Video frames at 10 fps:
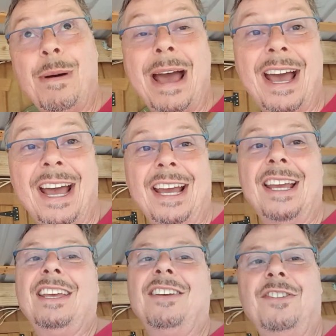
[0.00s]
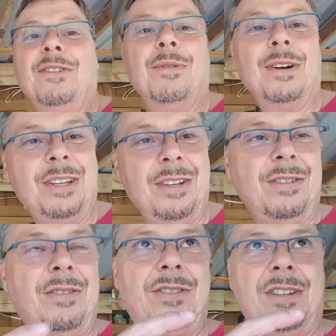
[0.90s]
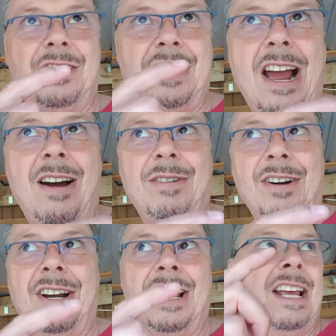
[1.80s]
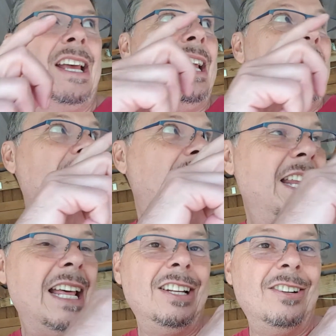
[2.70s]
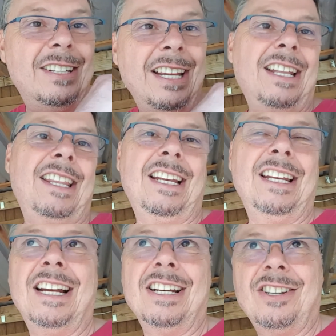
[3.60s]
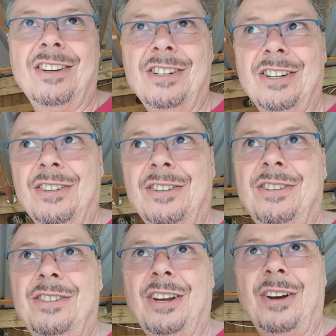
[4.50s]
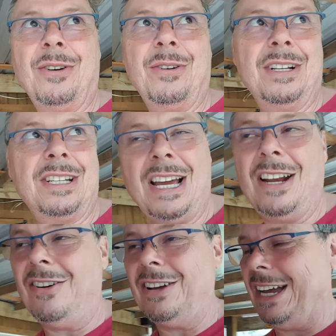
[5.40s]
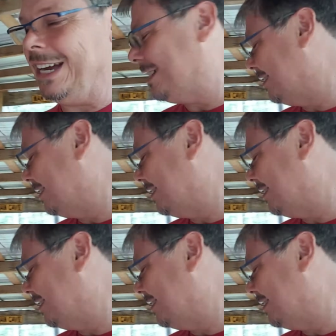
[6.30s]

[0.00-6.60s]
bag if you want to use the shower in that little tent thing that I showed you. So it's got all kinds